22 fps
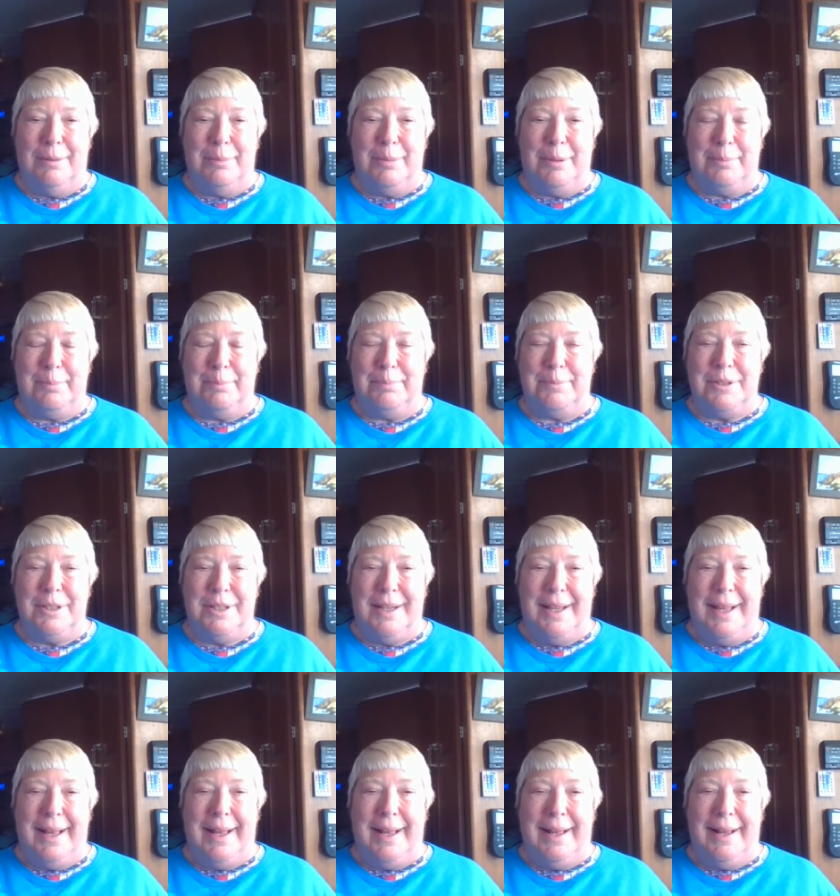but
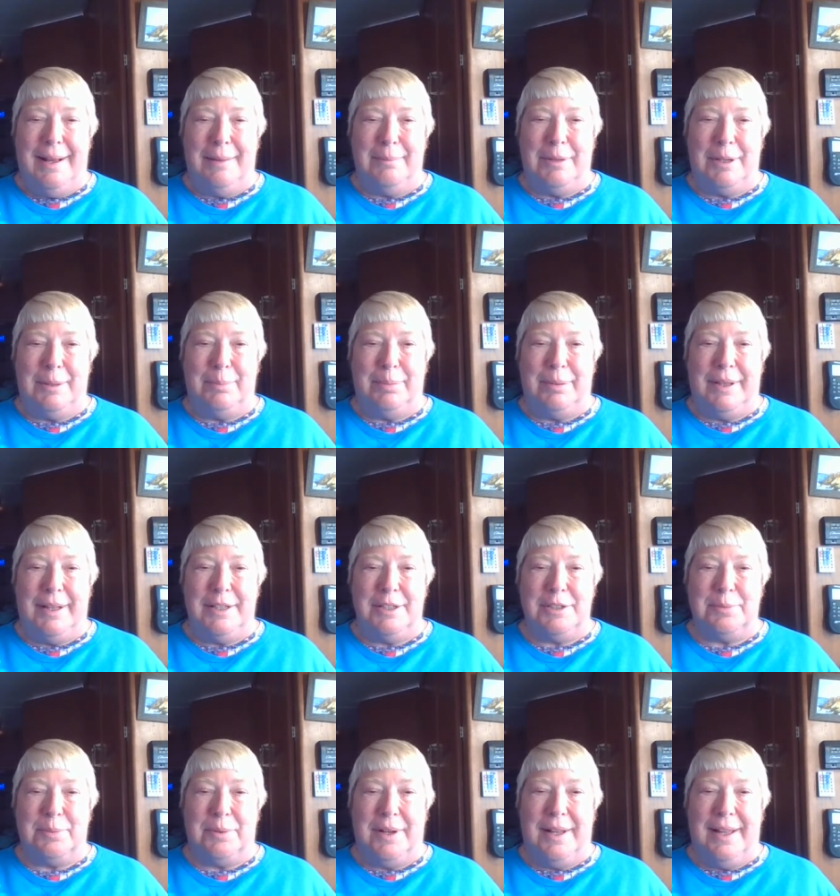today I'm at a
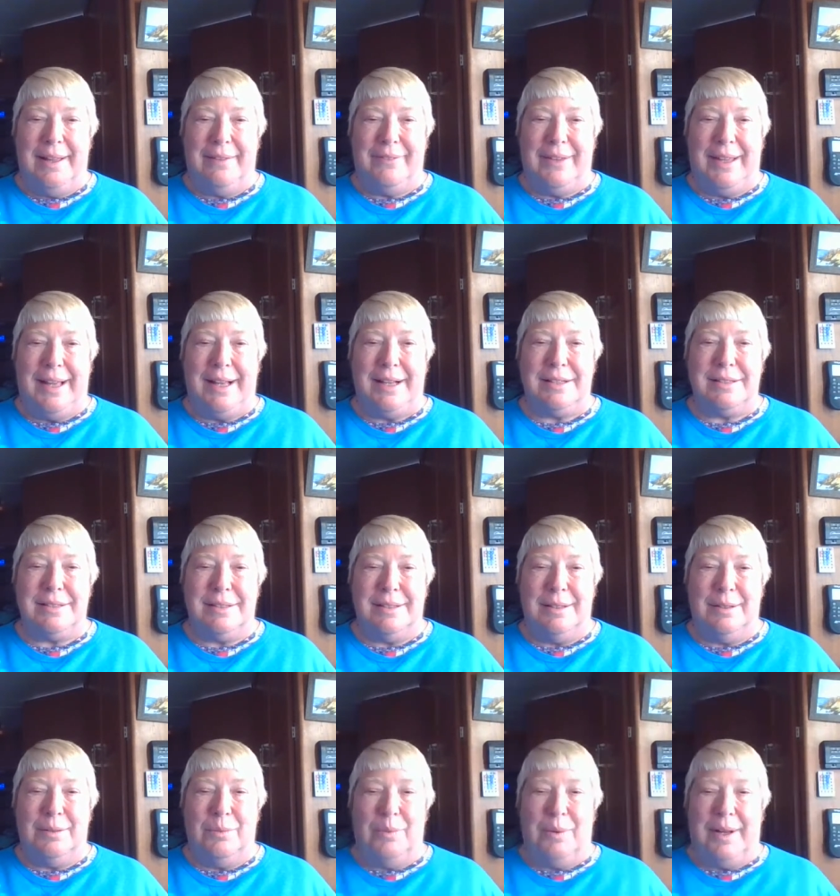place where I have
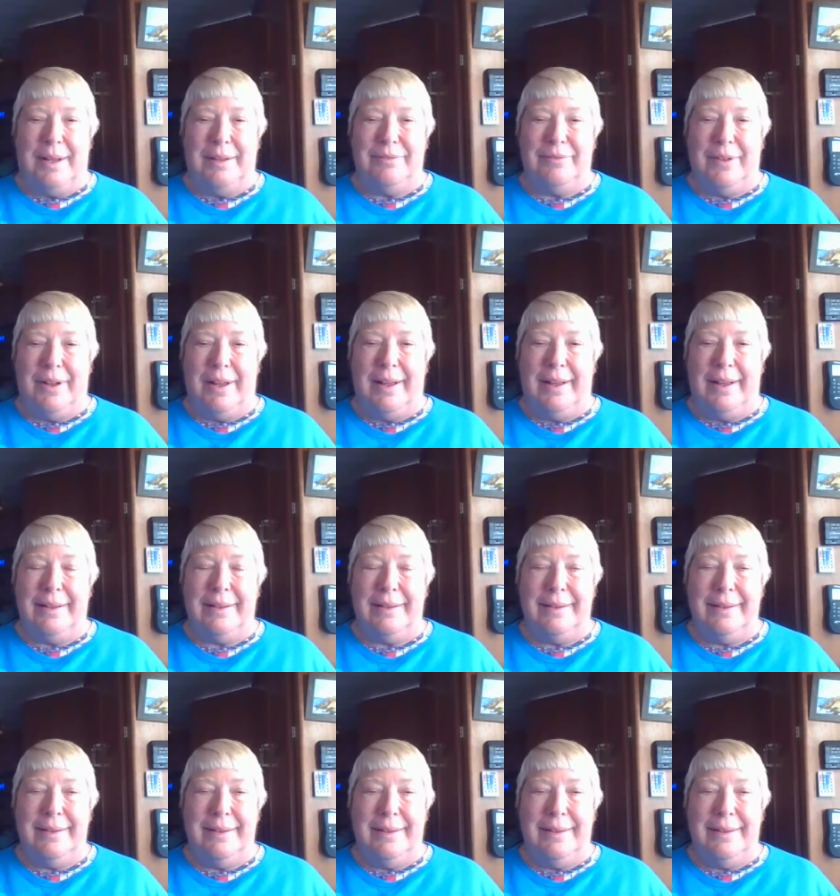excellent Wi Fi.